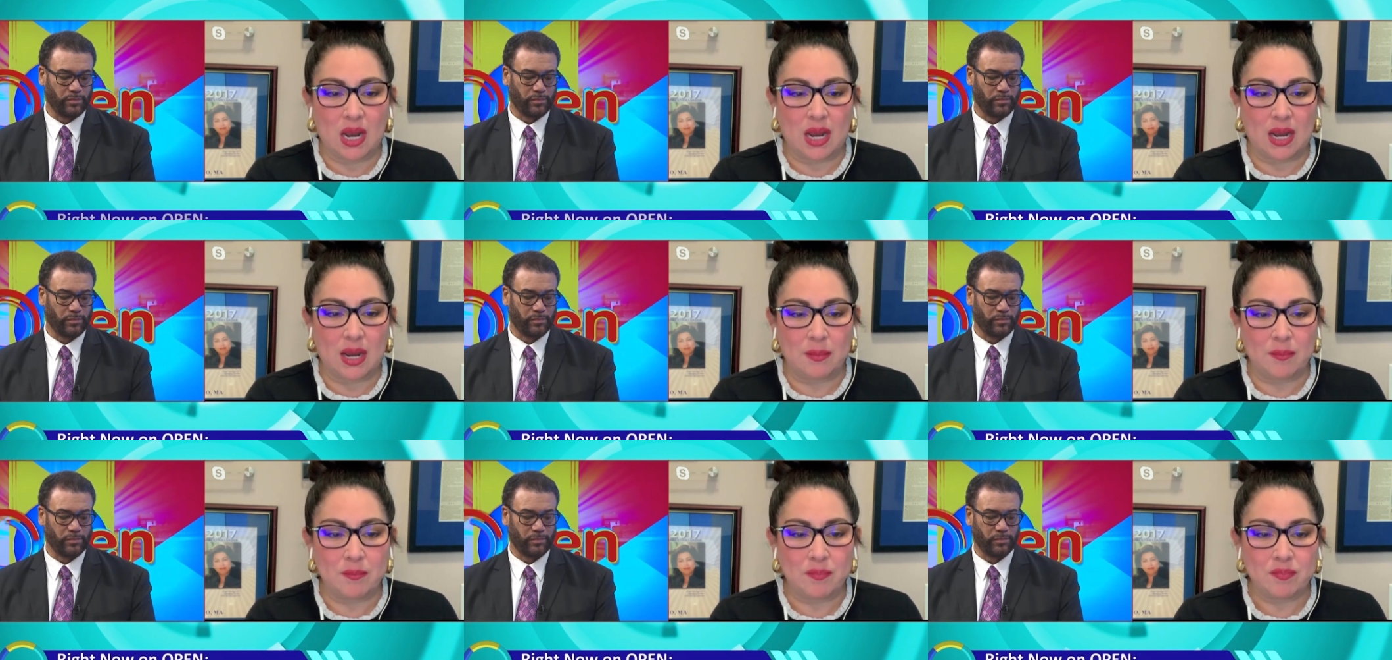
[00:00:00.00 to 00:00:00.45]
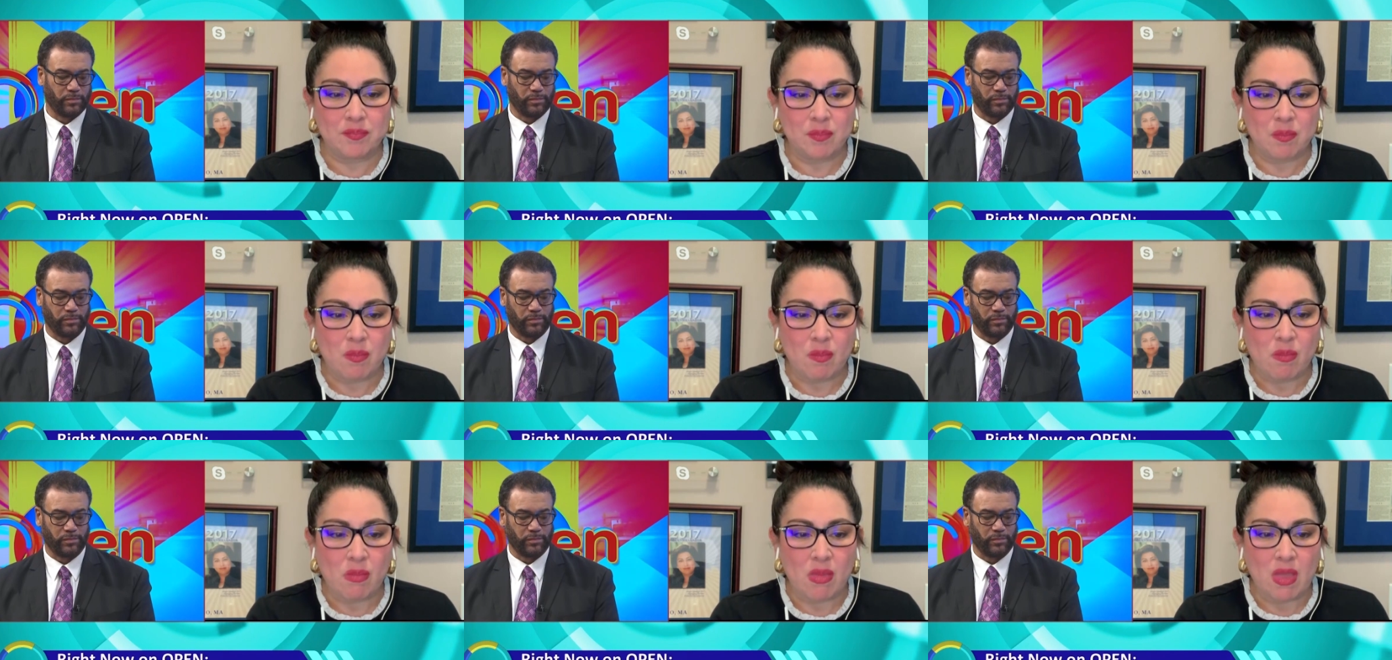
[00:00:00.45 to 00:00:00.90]
Speaker 1: Um,
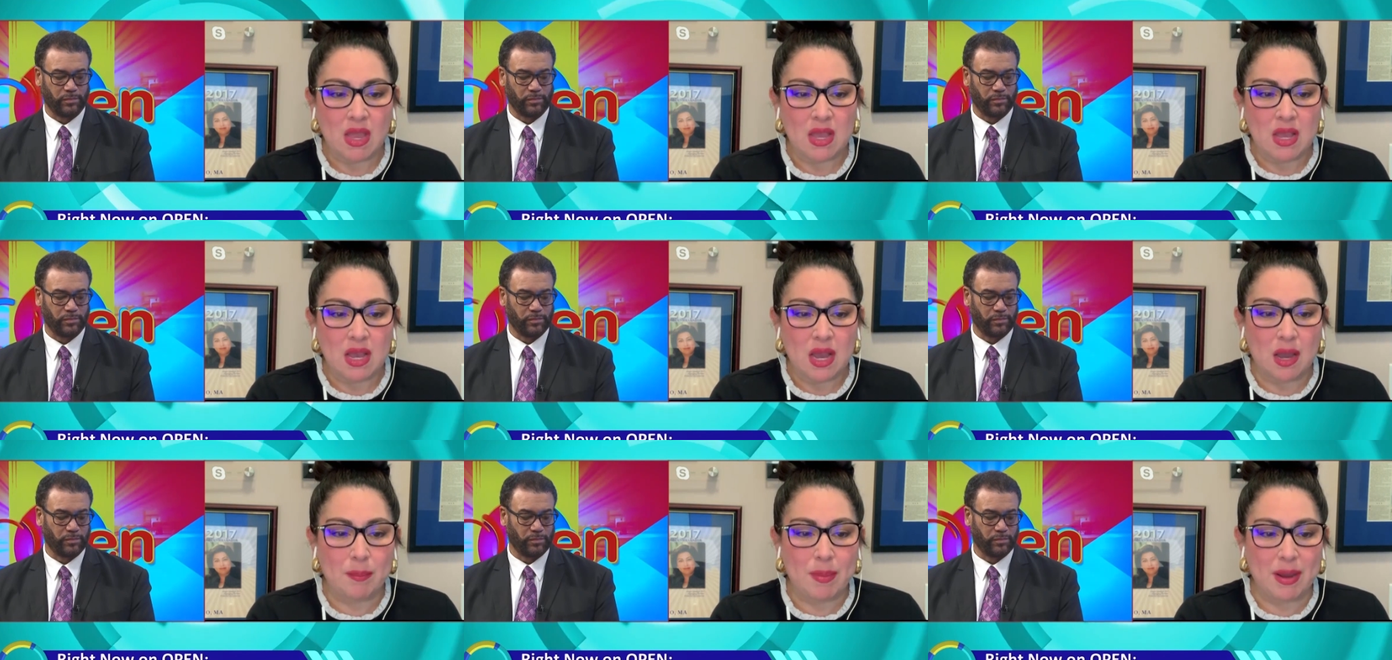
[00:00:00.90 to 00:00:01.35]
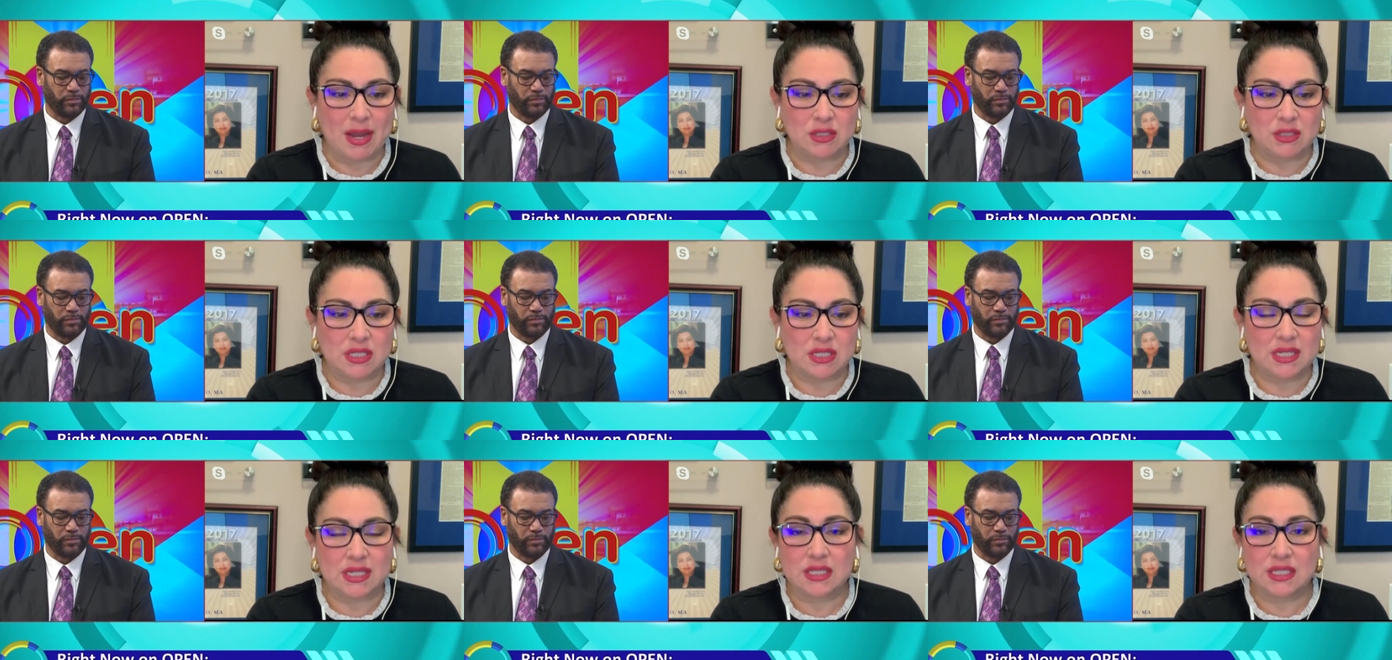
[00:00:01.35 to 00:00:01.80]
about
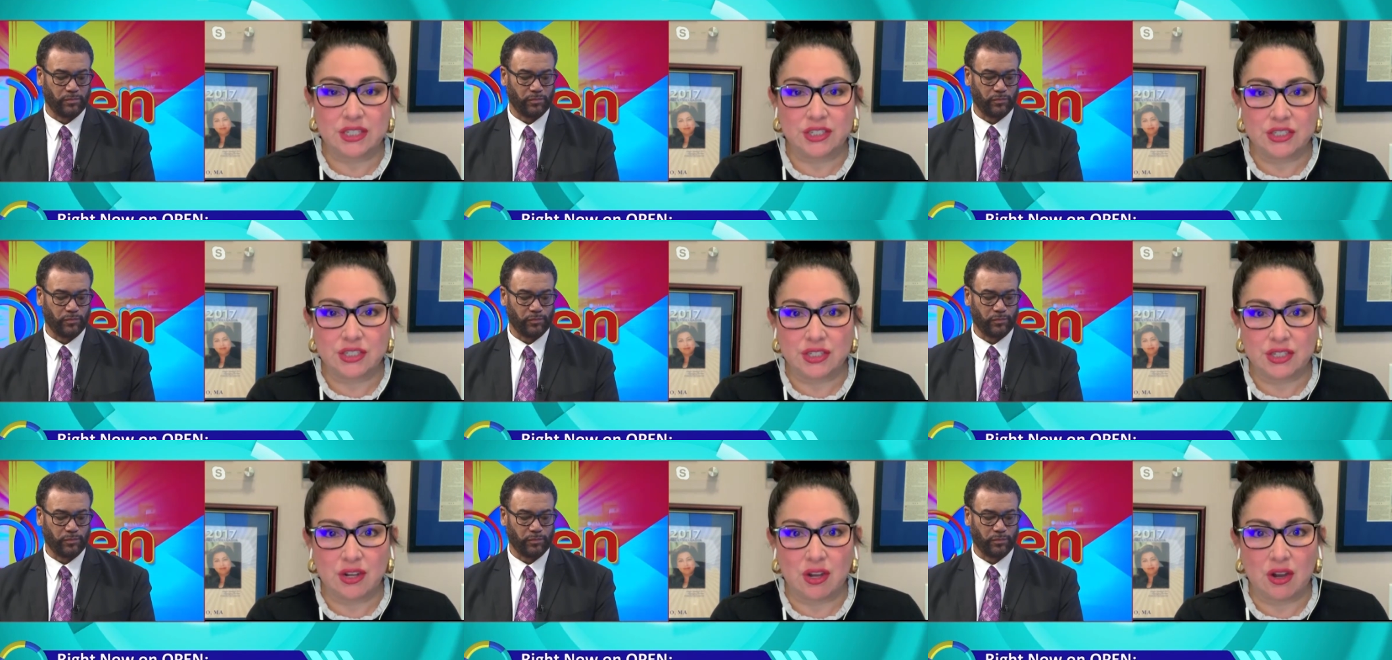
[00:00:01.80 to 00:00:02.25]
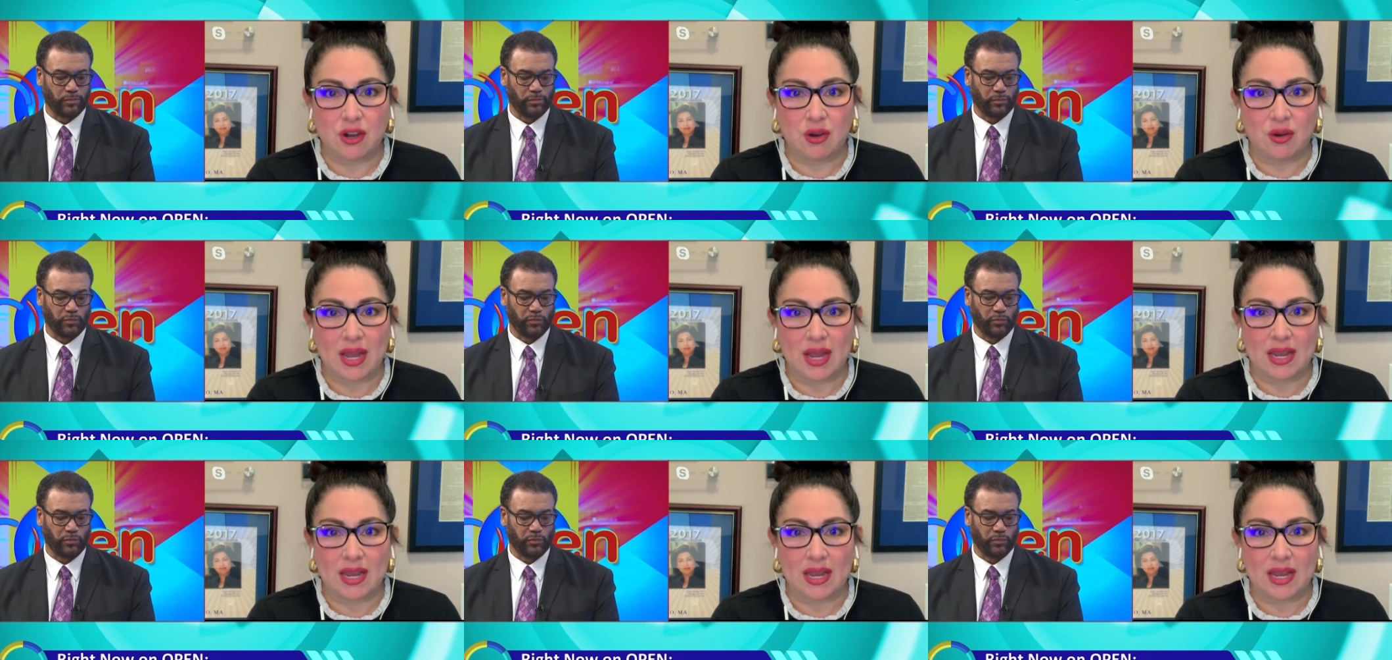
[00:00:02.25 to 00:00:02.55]
six years ago,